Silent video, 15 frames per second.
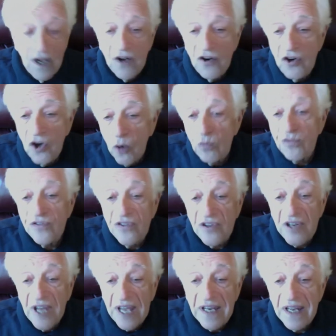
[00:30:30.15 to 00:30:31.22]
no
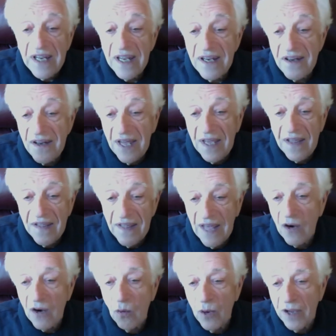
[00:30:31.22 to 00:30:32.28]
state can take
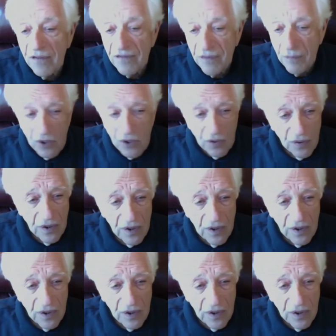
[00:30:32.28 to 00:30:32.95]
that away from you.